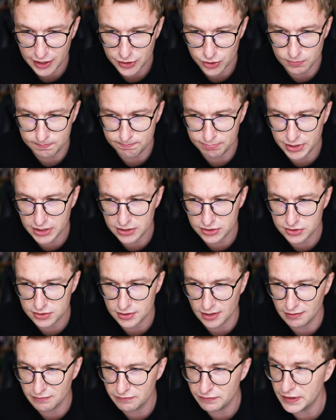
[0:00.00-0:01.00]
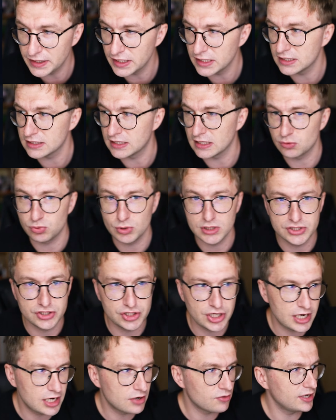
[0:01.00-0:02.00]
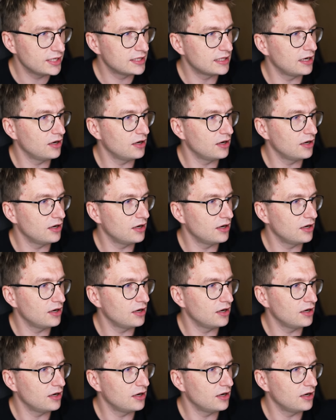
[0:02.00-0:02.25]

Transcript: You build something that will generate